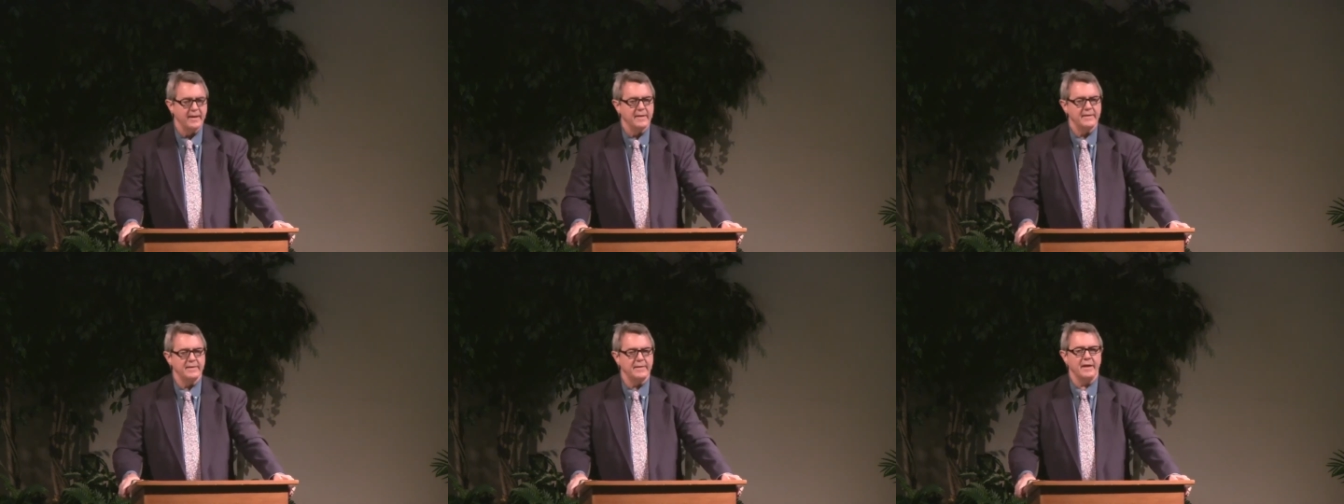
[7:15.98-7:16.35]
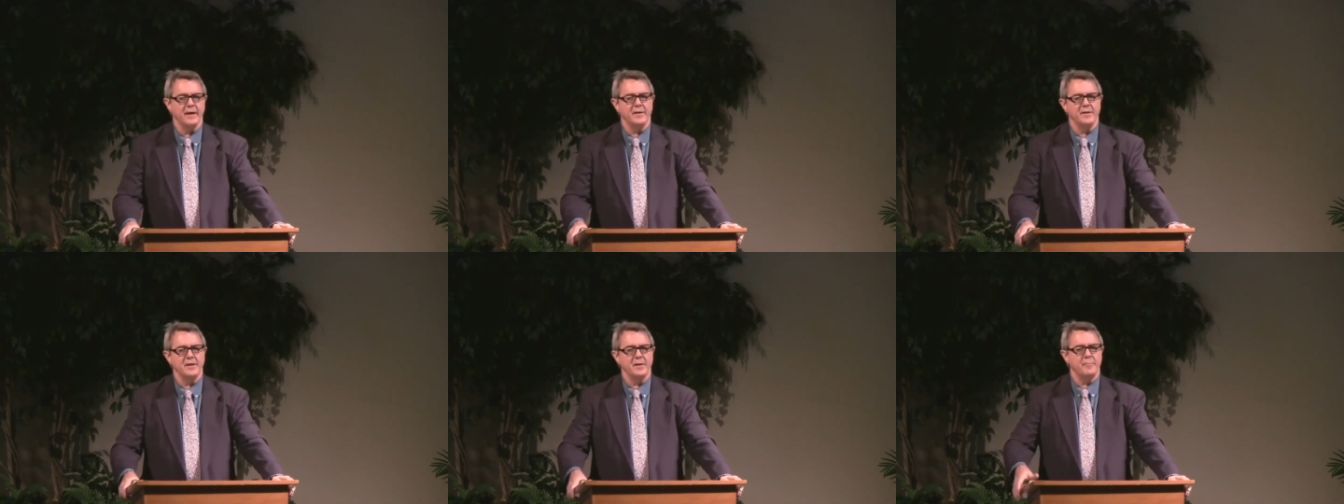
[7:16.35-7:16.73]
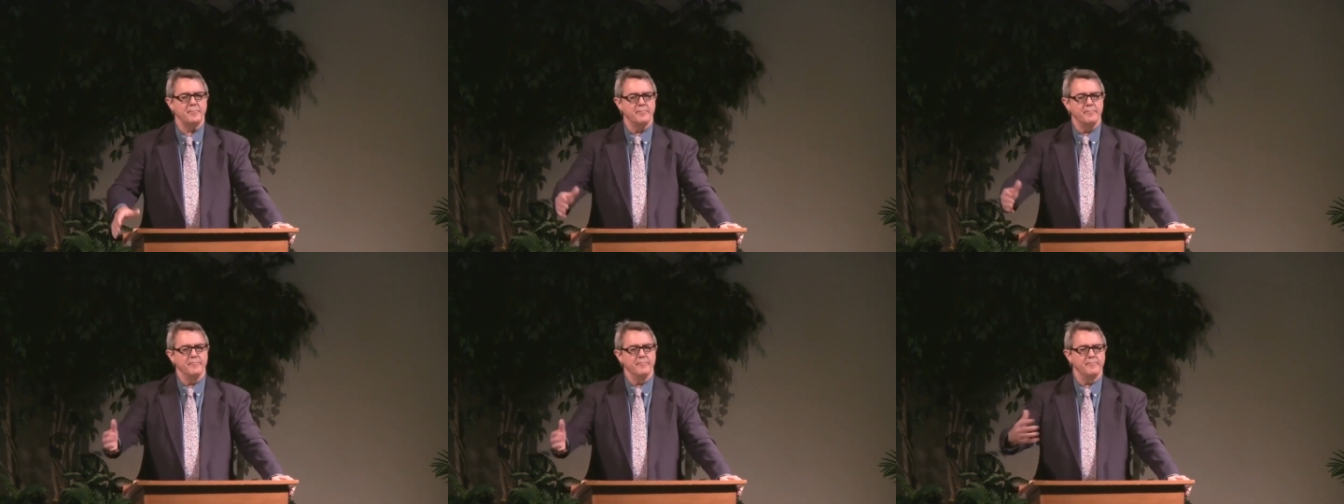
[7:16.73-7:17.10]
The, the
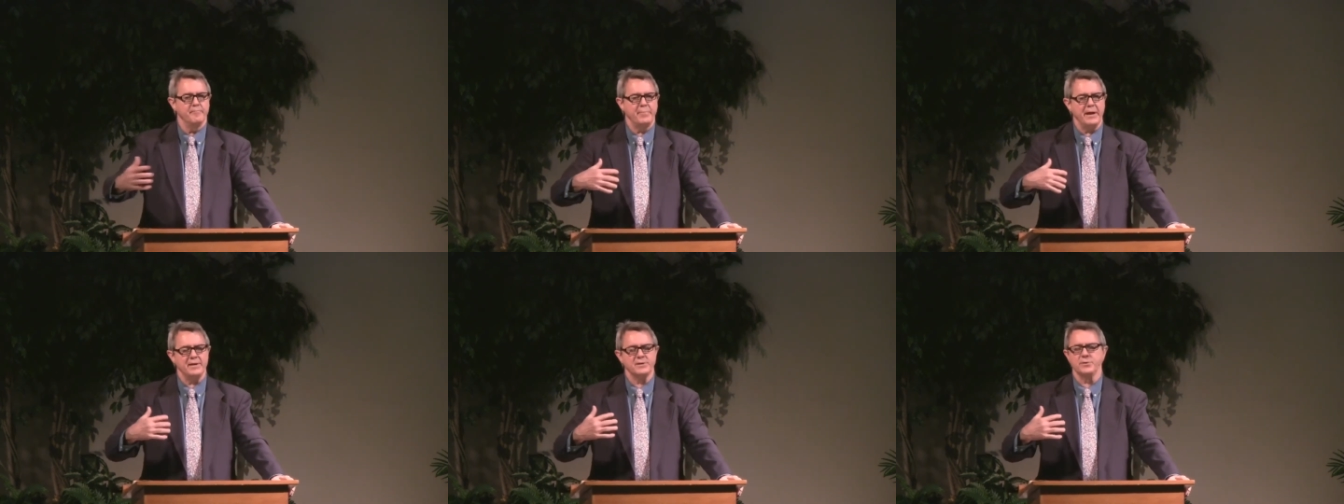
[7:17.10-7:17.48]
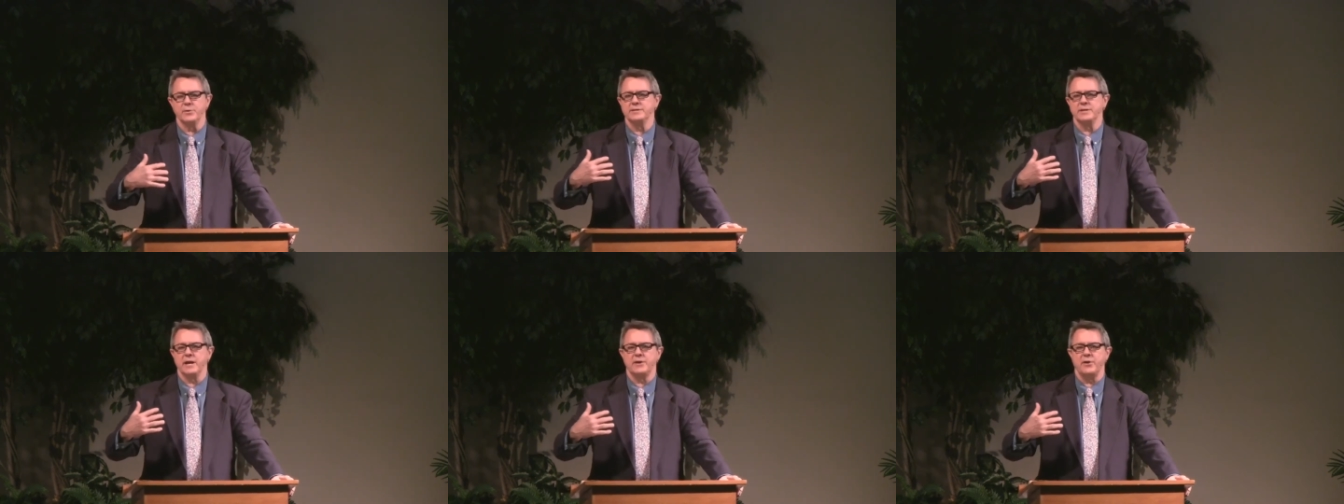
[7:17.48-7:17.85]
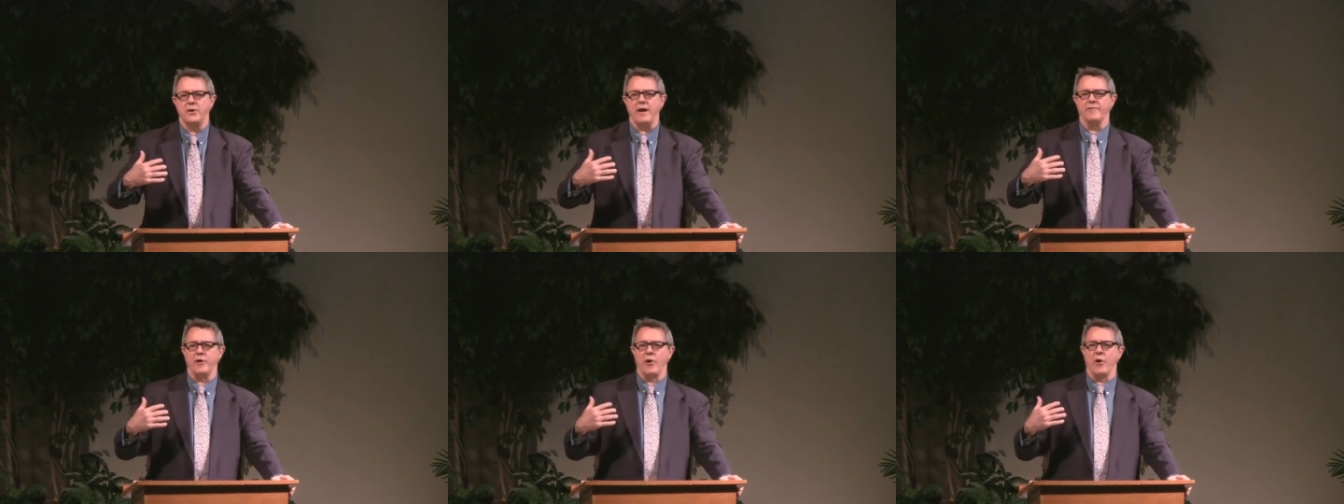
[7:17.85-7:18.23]
picture is like you
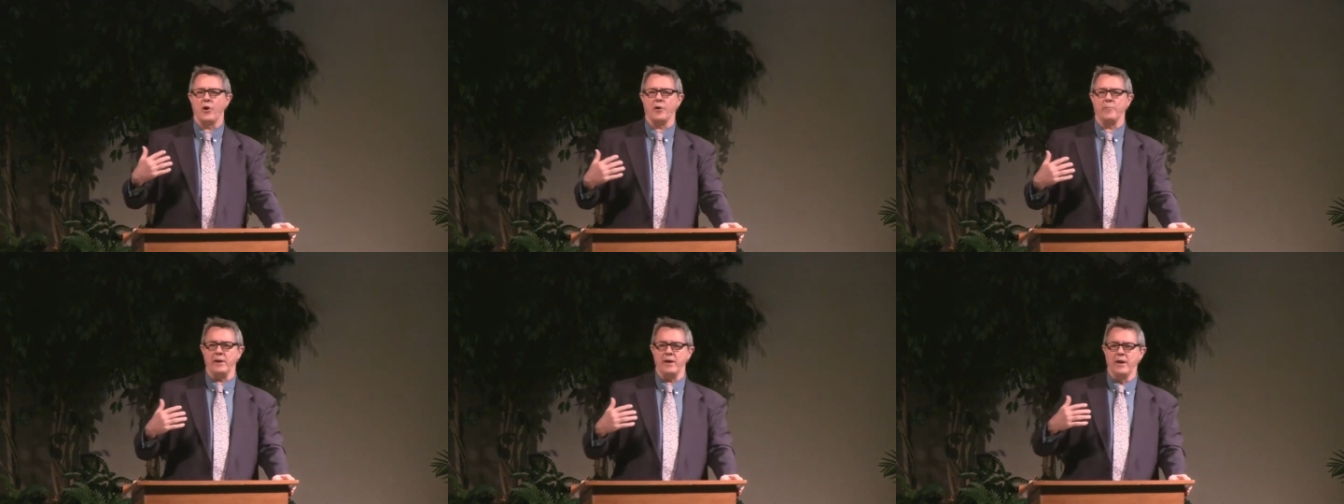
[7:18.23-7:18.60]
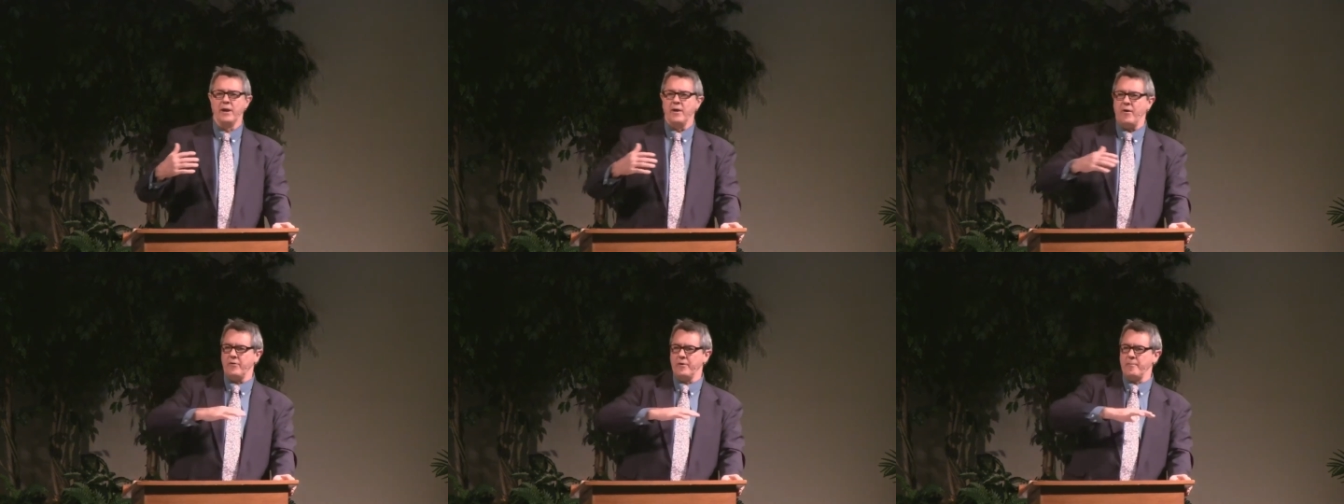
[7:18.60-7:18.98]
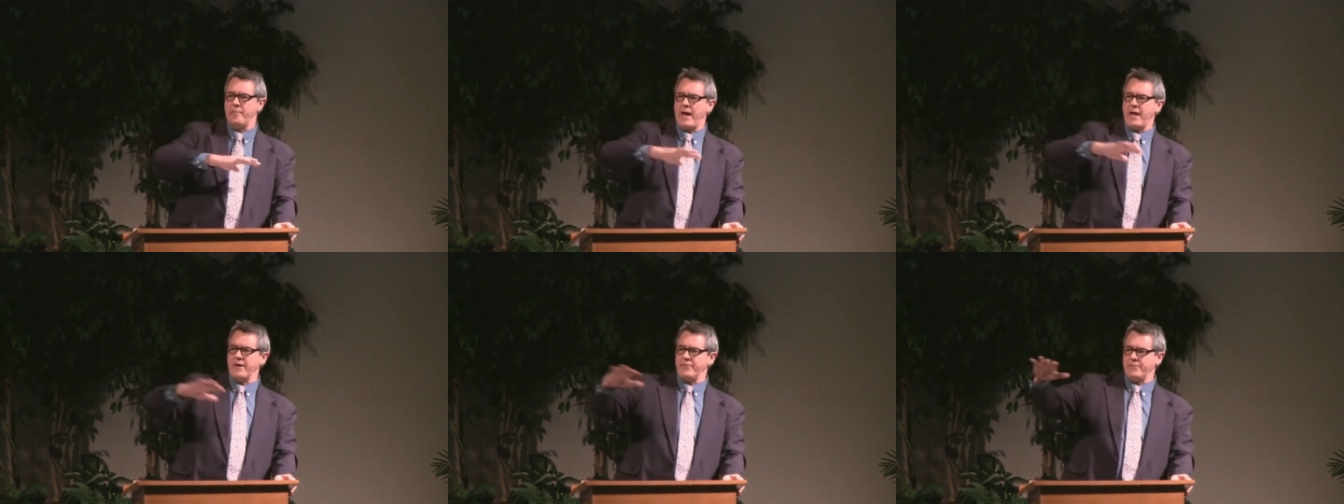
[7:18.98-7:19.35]
have an army on a
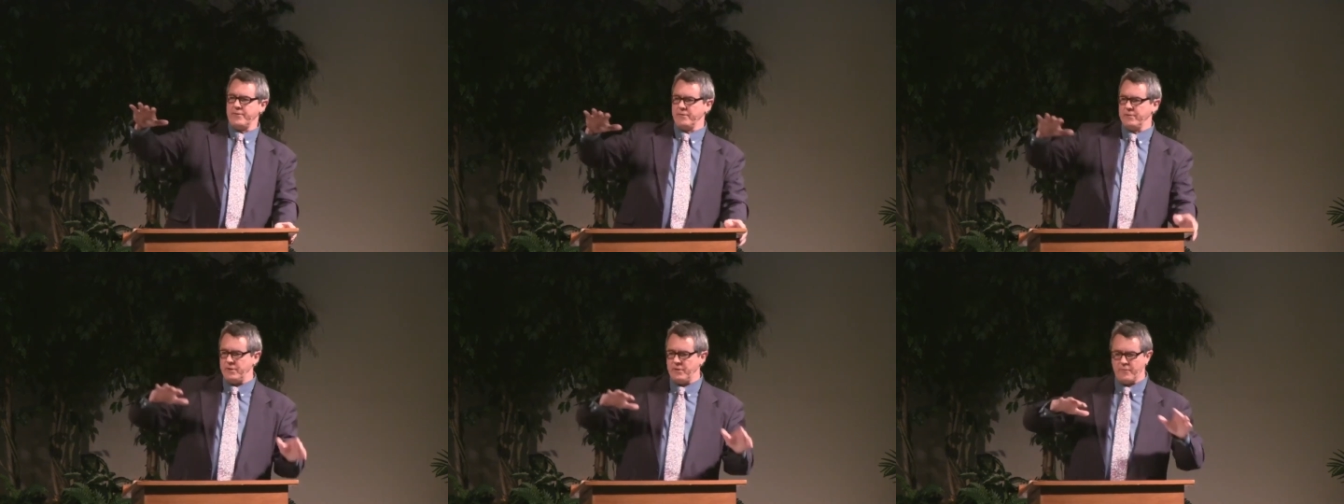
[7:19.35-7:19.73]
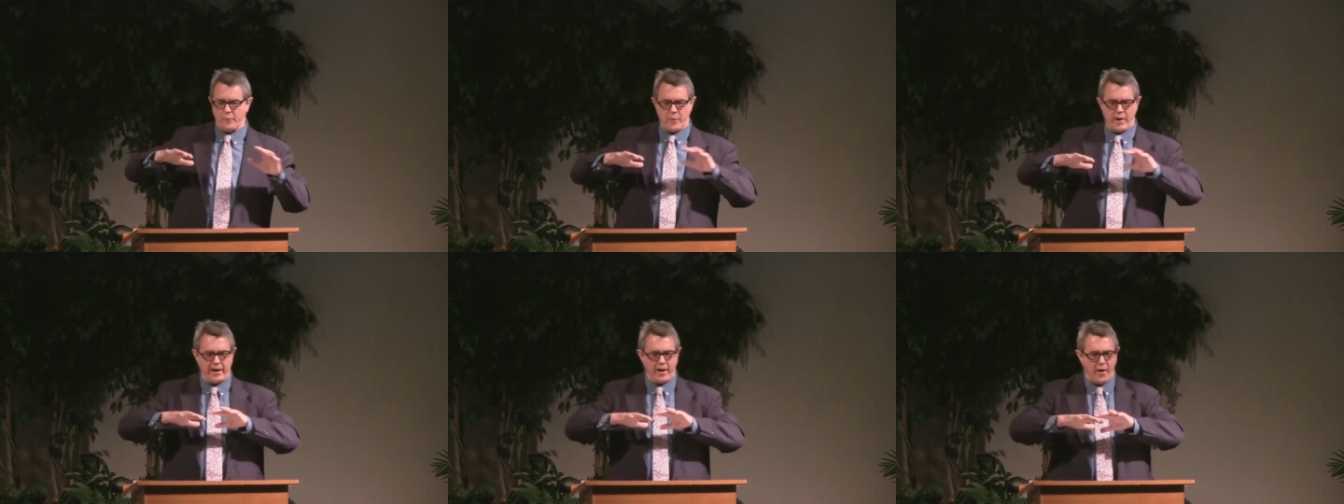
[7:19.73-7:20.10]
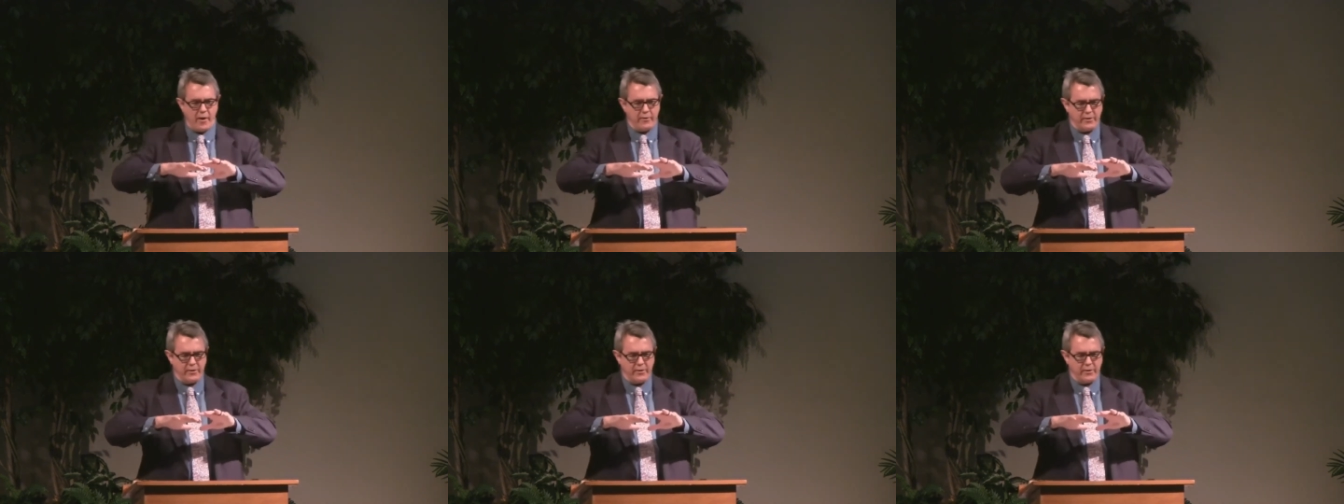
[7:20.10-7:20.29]
battlefield and you've, arrayed all,